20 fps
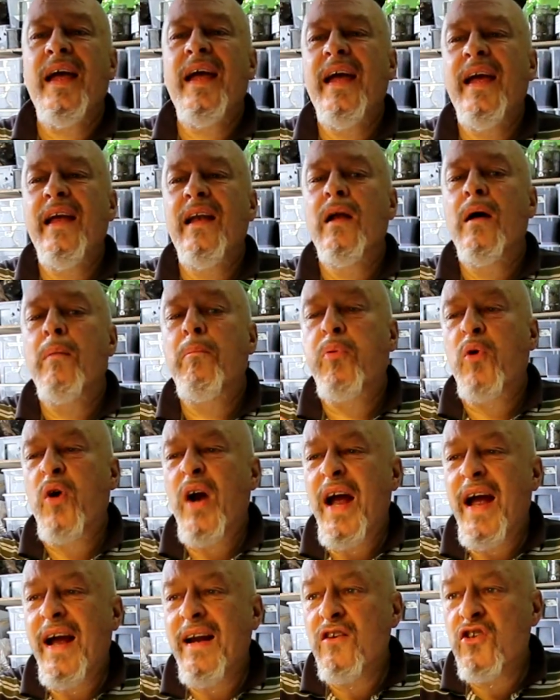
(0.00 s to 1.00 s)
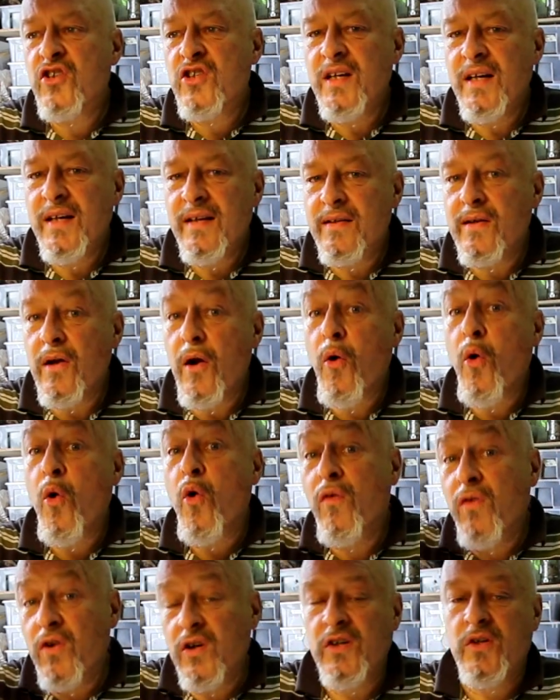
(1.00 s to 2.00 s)
in uh, branches
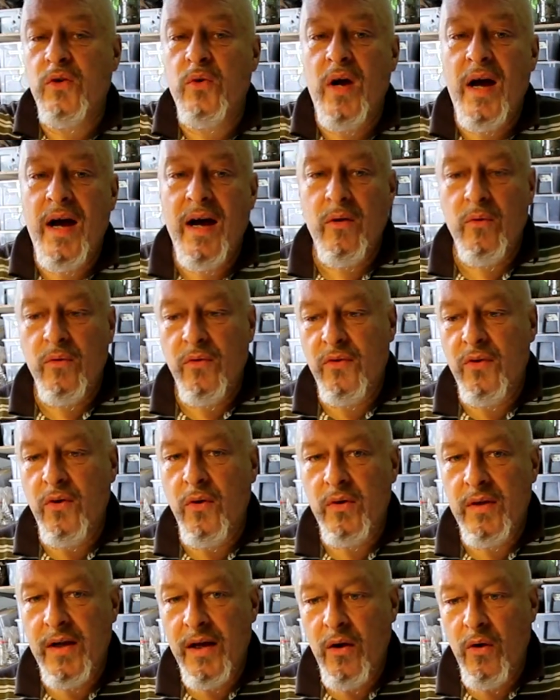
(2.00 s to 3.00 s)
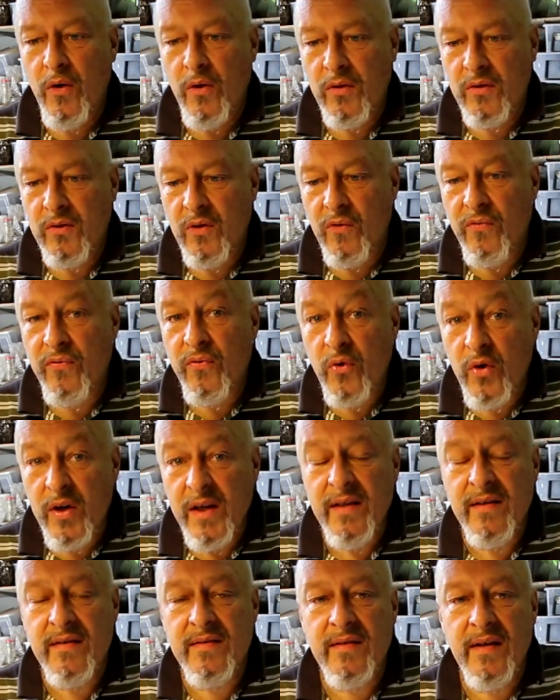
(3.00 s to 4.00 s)
over the ground, so they also
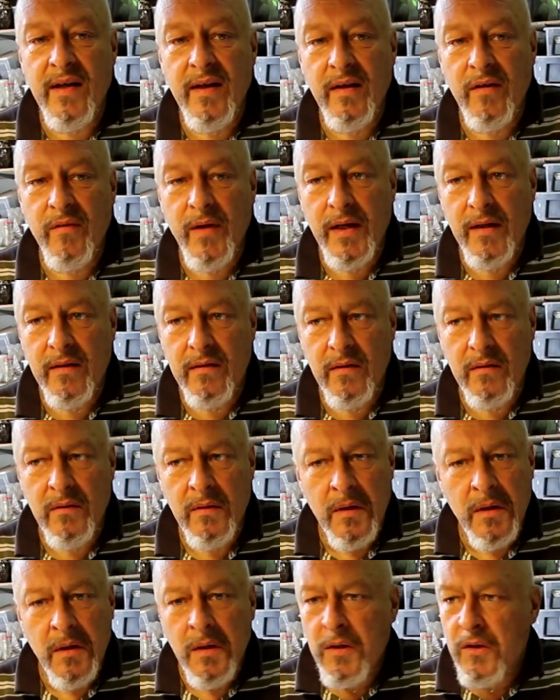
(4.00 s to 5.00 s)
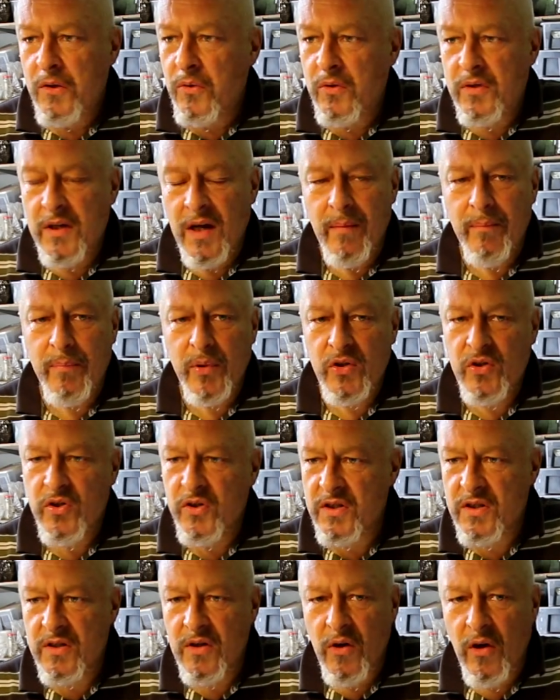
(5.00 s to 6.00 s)
freeze in winter to
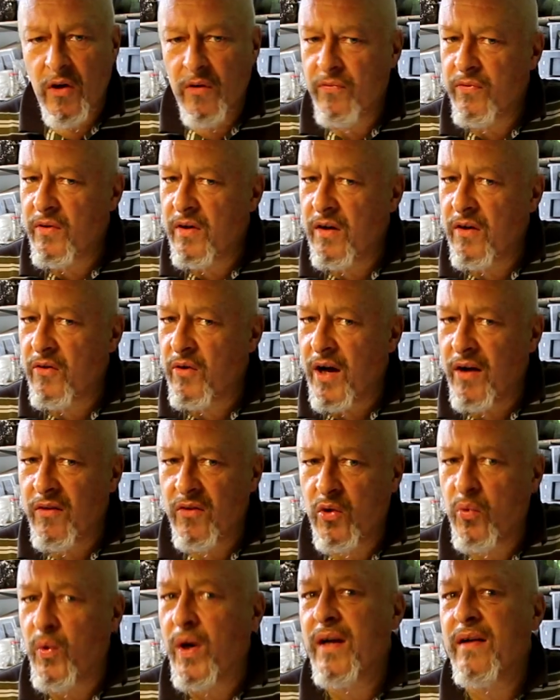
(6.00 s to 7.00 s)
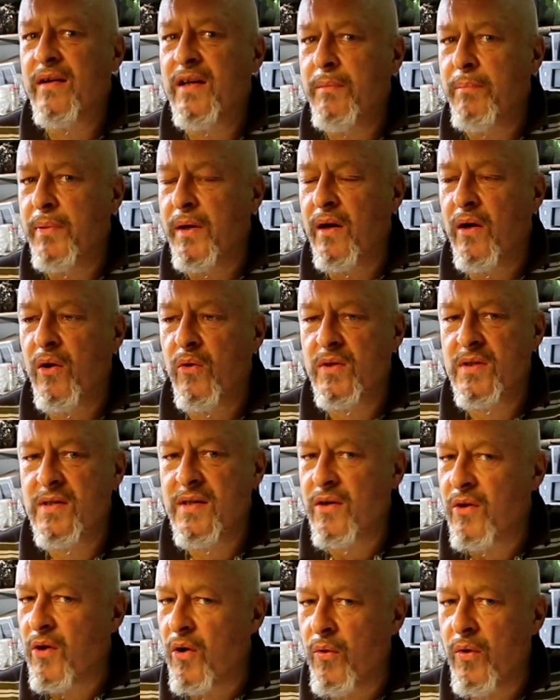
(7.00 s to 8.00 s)
temperatures of around 20 below
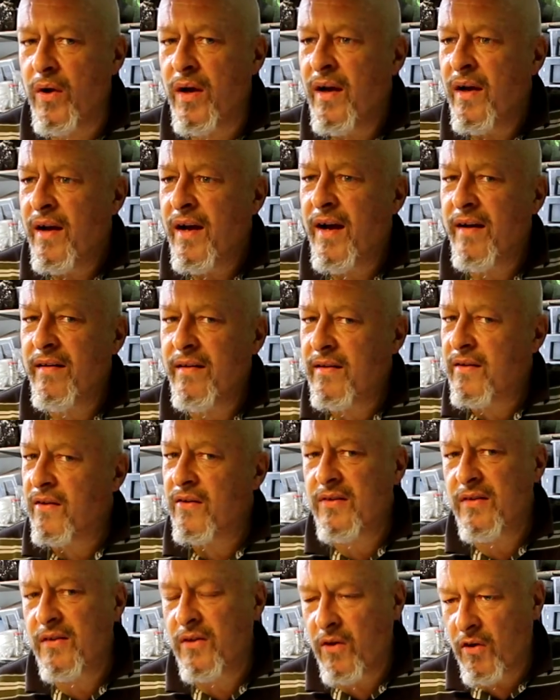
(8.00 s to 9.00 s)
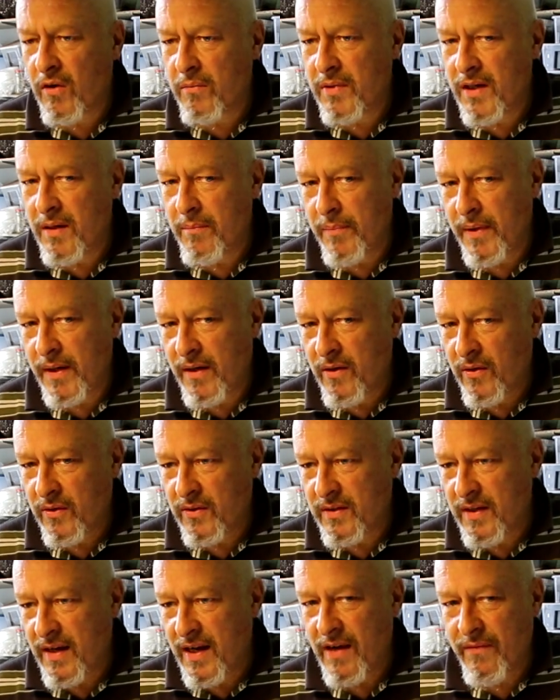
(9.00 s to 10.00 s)
zero, and it doesn't harm them
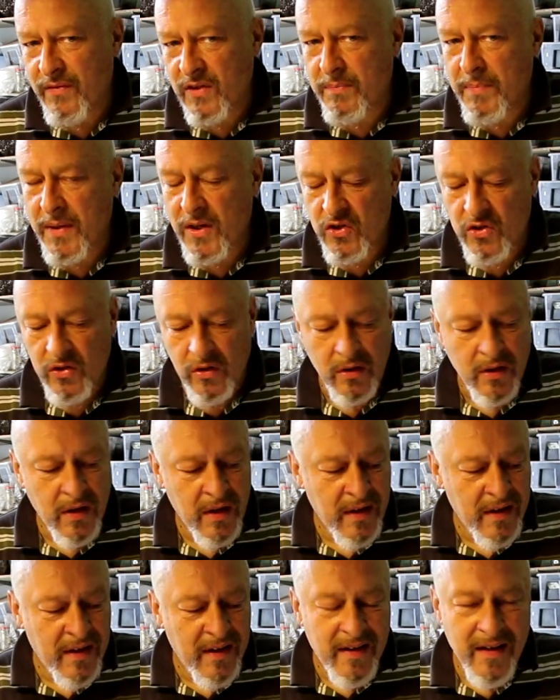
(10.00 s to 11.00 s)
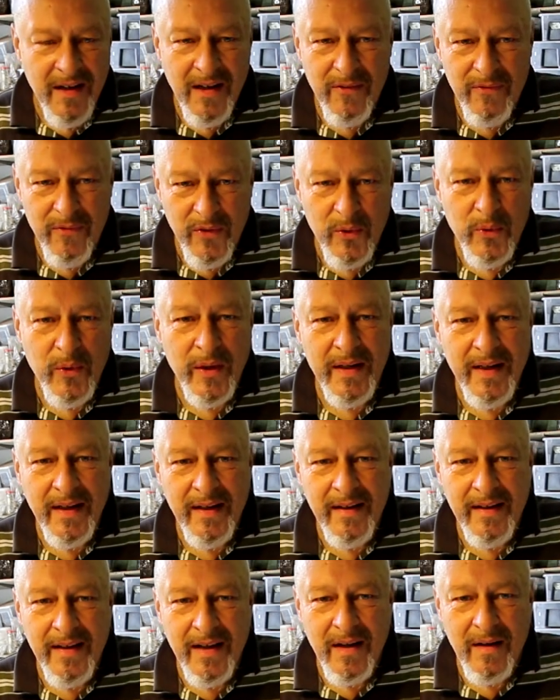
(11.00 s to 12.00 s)
because they have a special uh, fluid
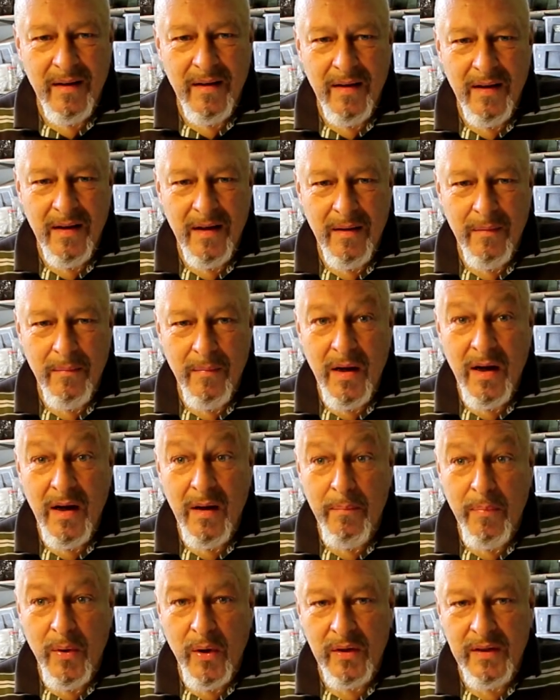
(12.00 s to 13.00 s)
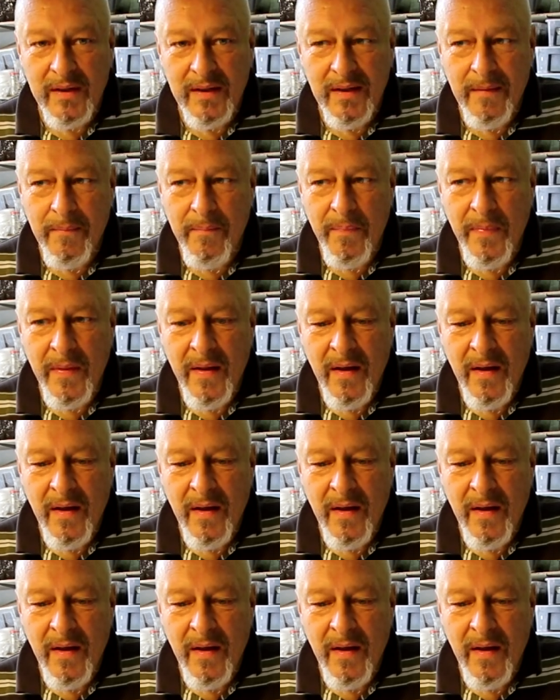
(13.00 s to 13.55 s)
in their uh, uh, body